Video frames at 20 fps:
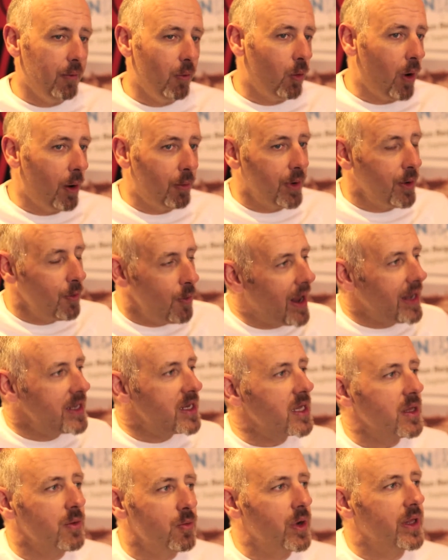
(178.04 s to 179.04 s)
When we went
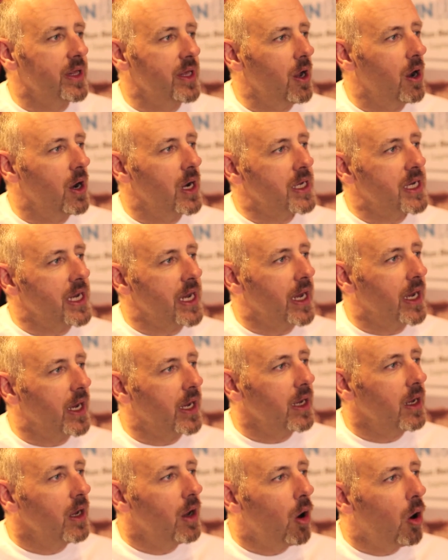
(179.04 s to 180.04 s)
to them with the
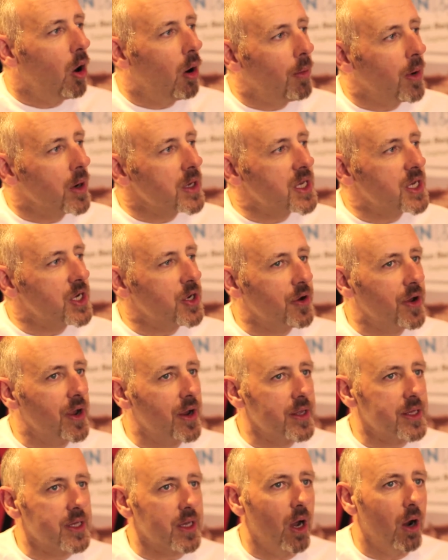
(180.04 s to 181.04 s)
idea almost 2
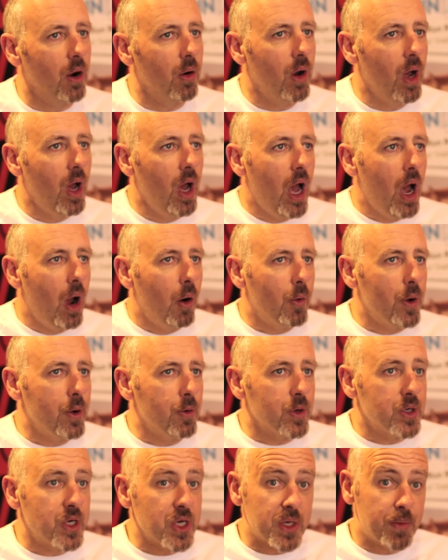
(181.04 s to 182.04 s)
years ago, we
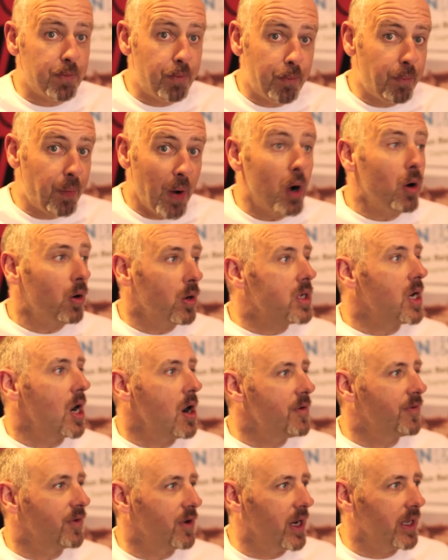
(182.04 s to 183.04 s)
were just bowled
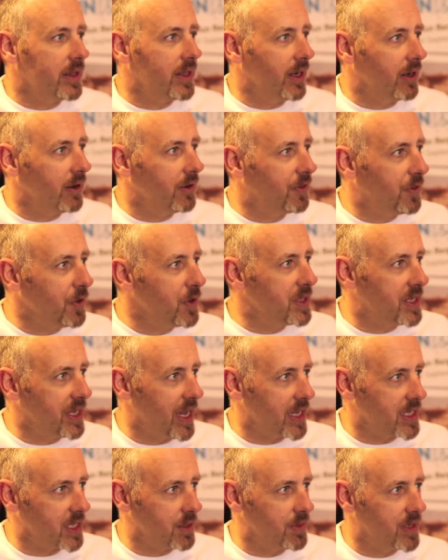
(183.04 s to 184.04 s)
over at their
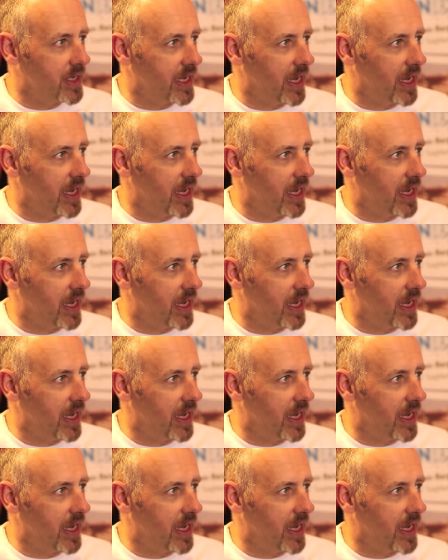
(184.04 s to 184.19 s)
enthusiasm to